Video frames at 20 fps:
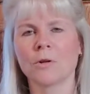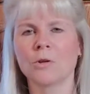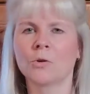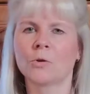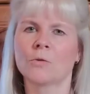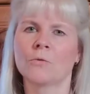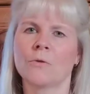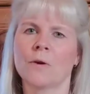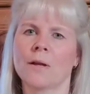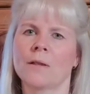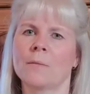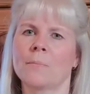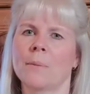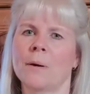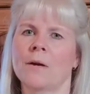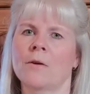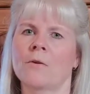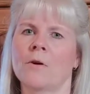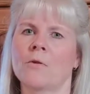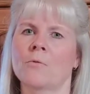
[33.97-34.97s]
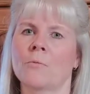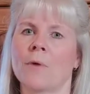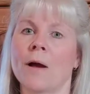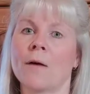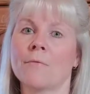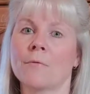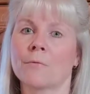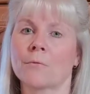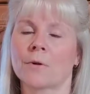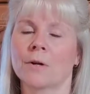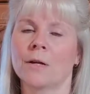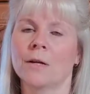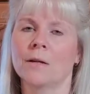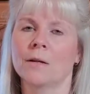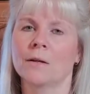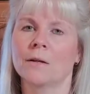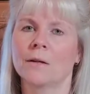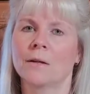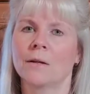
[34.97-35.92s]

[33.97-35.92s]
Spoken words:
You can find the pattern on Ravelry.